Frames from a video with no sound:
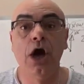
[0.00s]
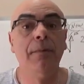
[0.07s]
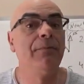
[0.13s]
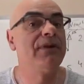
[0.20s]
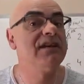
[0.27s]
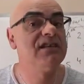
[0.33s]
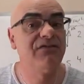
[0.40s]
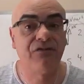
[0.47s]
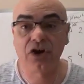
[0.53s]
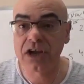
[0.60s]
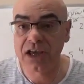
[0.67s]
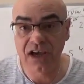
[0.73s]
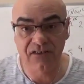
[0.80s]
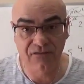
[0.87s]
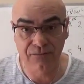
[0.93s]
Please
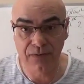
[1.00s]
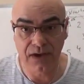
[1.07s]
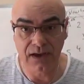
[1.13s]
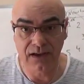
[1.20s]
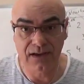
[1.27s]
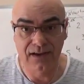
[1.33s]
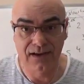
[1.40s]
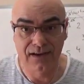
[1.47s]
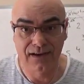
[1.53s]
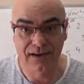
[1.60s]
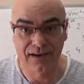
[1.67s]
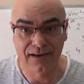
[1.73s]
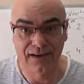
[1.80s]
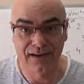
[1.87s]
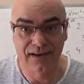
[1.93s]
forgive me
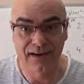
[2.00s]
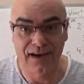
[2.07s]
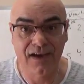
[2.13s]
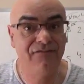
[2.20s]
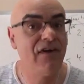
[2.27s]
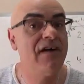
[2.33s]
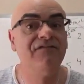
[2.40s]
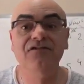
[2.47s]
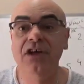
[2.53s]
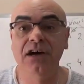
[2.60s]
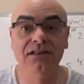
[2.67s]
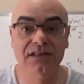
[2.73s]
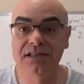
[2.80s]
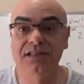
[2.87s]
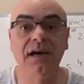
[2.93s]
if I've
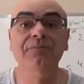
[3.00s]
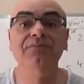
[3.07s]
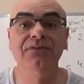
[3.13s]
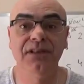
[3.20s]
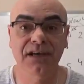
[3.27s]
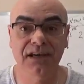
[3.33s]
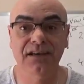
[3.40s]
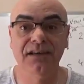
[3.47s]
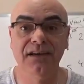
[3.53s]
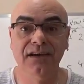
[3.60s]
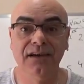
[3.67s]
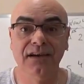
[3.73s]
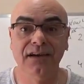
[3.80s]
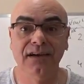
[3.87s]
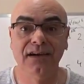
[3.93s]
done something
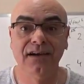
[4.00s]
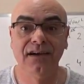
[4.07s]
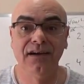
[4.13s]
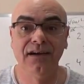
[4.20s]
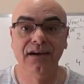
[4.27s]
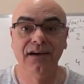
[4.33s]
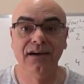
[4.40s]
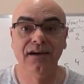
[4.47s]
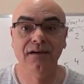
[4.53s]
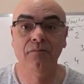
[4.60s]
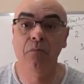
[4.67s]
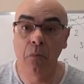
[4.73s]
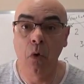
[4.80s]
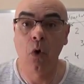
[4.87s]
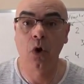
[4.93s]

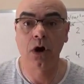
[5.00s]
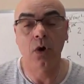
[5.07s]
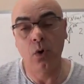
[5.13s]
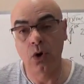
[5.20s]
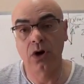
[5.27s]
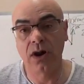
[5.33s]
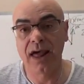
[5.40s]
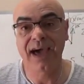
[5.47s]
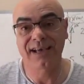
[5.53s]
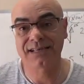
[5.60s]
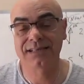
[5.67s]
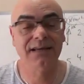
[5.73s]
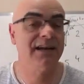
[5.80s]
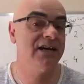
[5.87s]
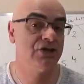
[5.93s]
more or
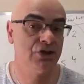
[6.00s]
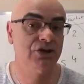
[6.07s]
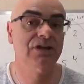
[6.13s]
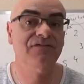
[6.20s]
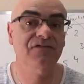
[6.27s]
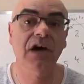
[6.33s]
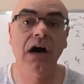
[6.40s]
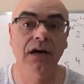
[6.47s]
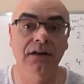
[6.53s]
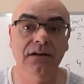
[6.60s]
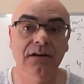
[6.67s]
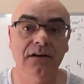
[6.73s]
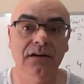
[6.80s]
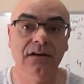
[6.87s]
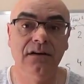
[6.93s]
less than I should have done.
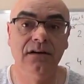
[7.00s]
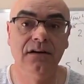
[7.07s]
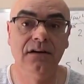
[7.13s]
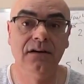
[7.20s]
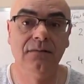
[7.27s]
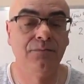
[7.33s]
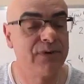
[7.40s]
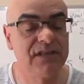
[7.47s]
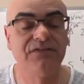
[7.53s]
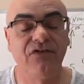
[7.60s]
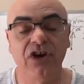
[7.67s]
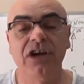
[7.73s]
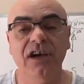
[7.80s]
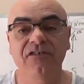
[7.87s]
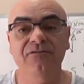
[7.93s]
Please
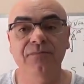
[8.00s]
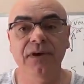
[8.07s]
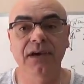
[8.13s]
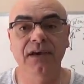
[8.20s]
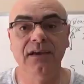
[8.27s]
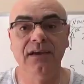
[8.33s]
forgive me.